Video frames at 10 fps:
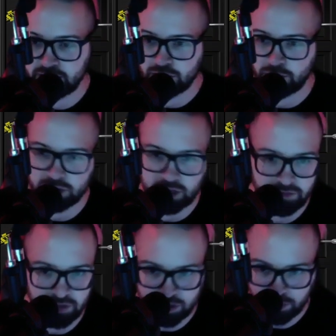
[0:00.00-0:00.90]
He's always
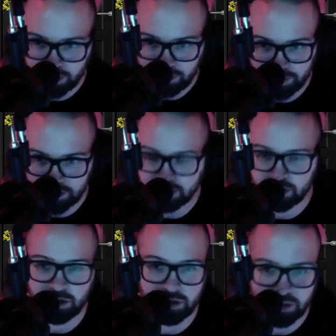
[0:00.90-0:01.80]
covering it. So he fit the
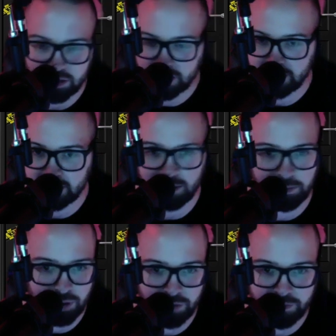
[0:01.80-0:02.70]
song and this idea
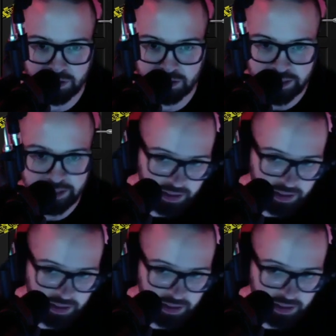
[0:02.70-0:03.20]
perfectly,